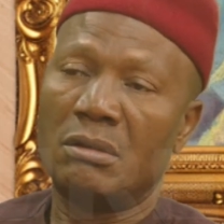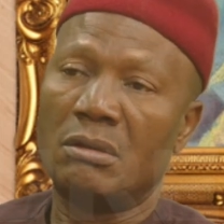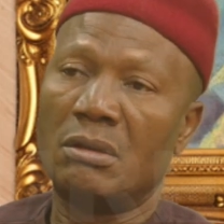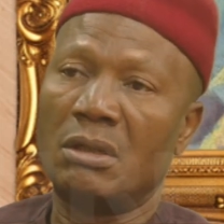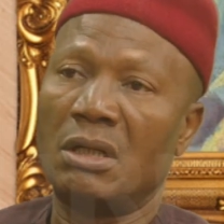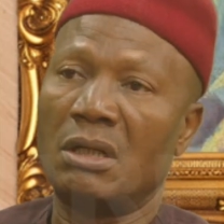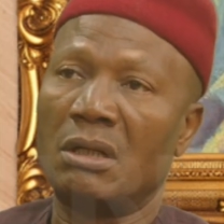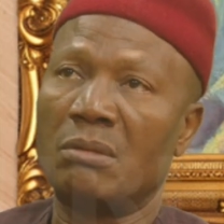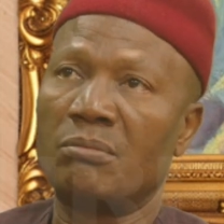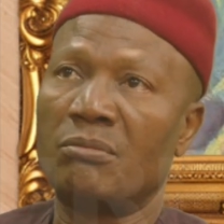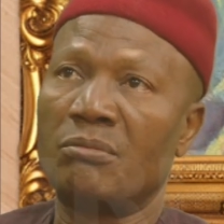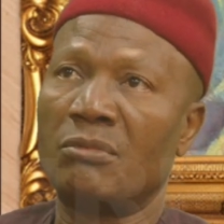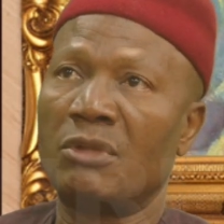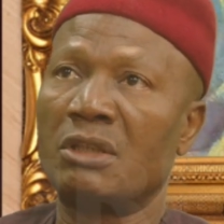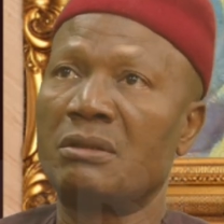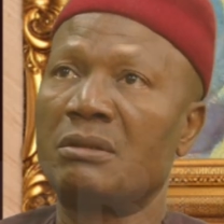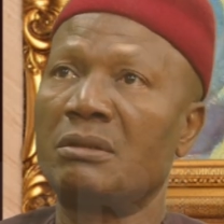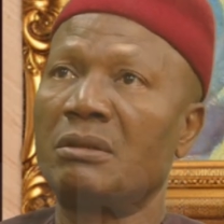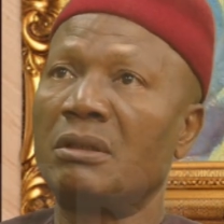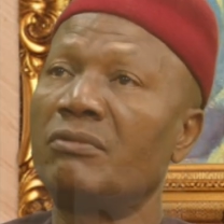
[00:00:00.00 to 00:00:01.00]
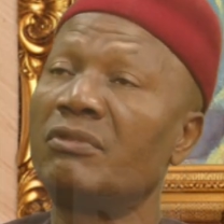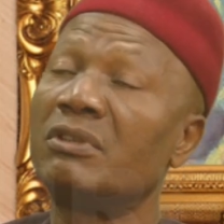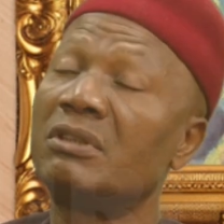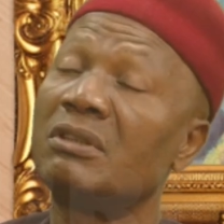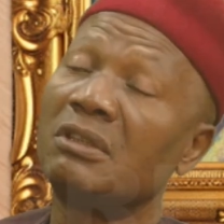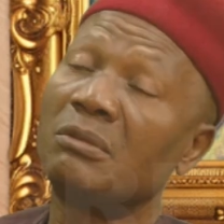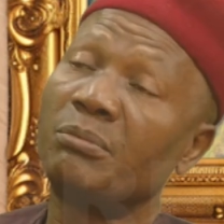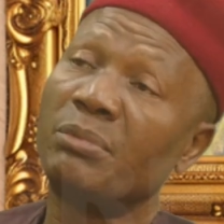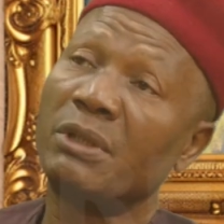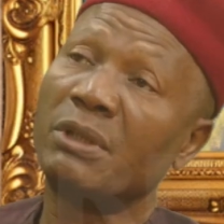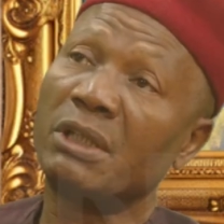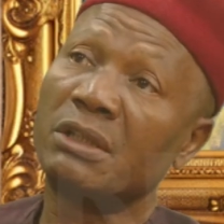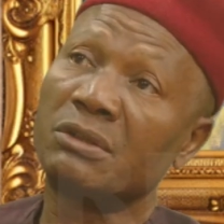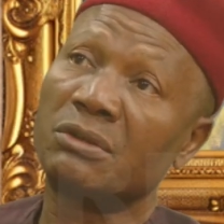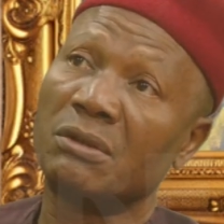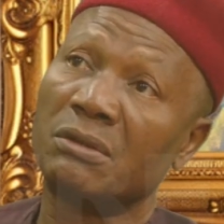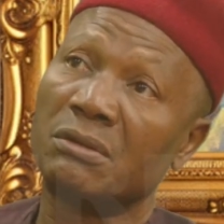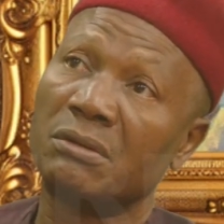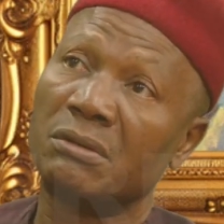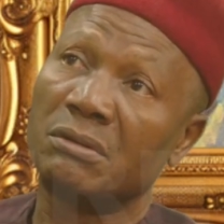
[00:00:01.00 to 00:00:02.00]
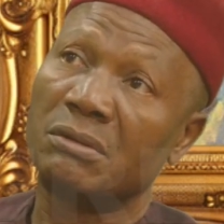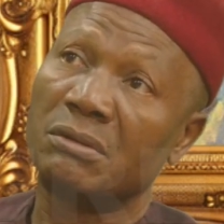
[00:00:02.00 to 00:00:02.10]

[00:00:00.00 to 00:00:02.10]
But everything depends on